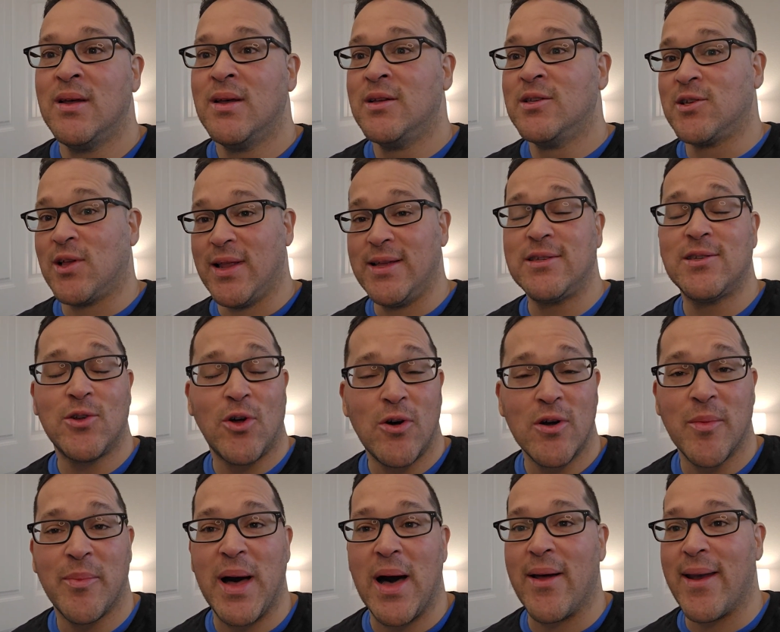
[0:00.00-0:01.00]
So let's
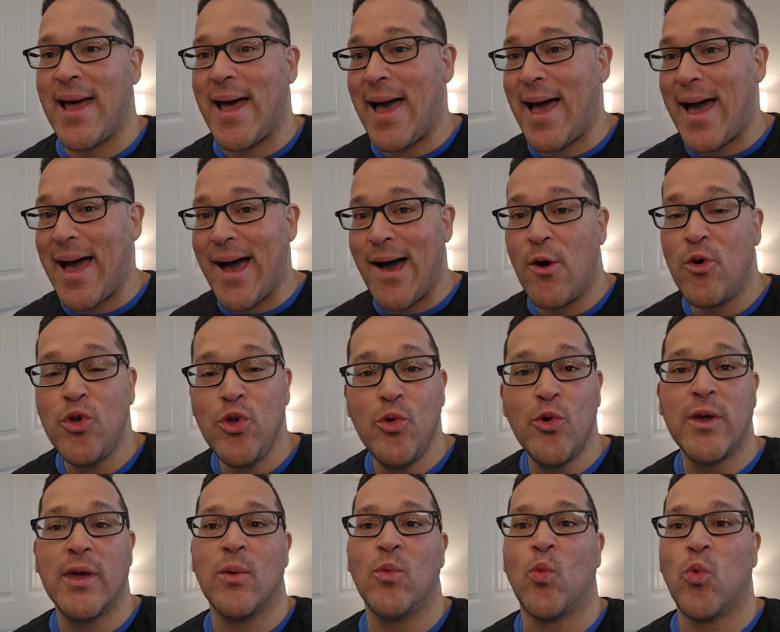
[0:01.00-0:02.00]
talk about how you
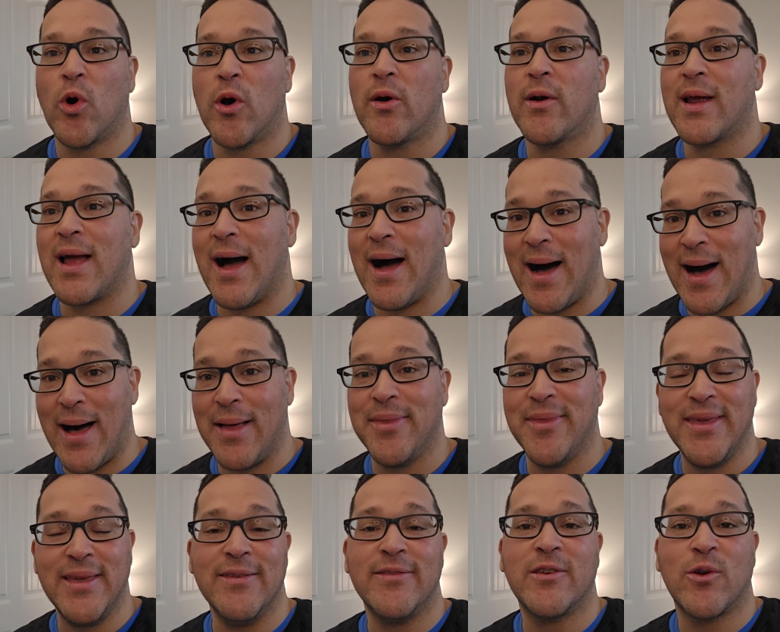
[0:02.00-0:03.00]
can work on
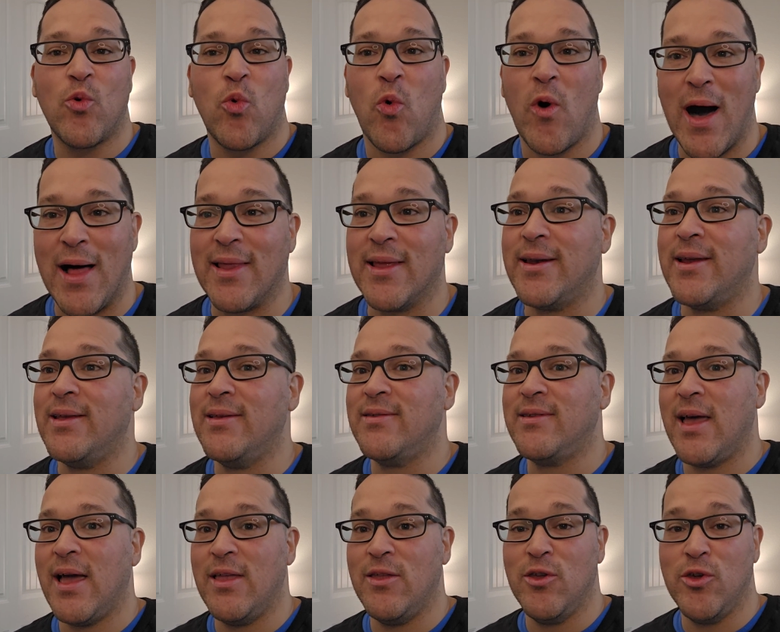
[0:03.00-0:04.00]
these qualities
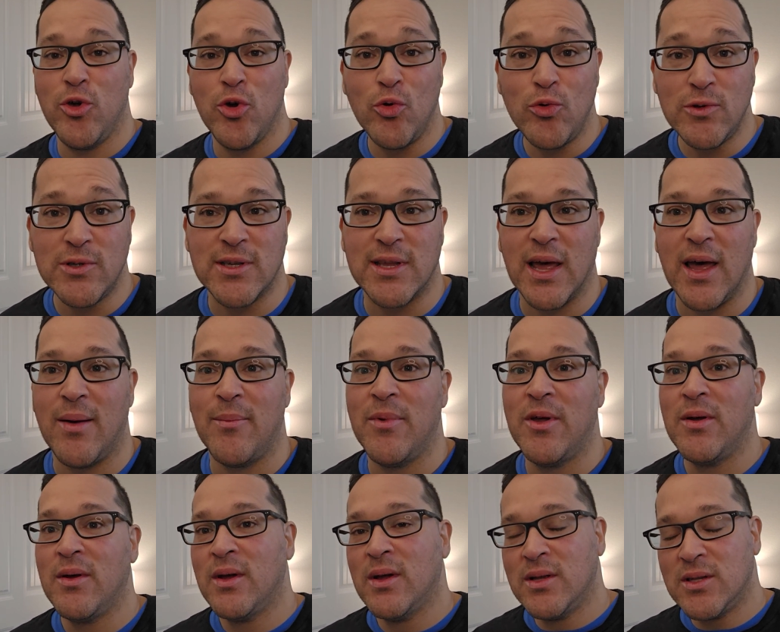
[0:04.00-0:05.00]
and use them
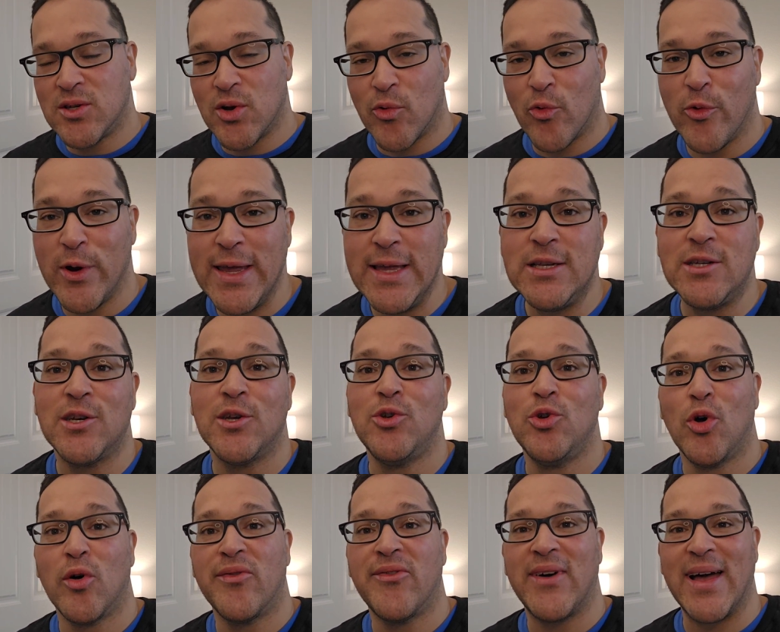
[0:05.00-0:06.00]
to reach
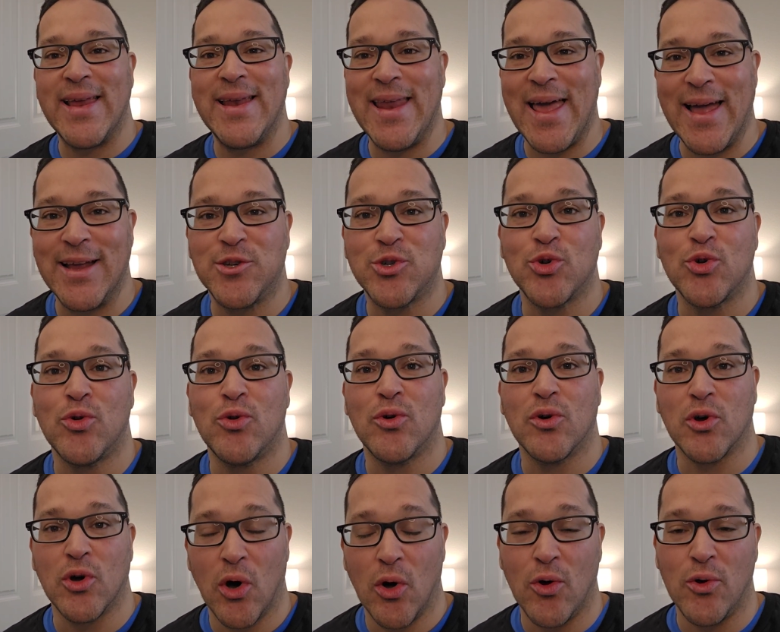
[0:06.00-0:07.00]
your financial
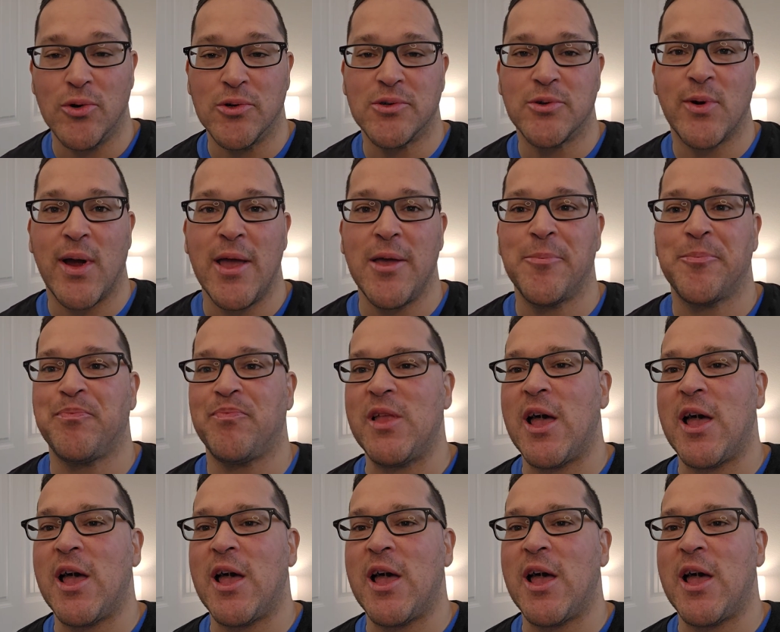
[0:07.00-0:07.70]
goals, right?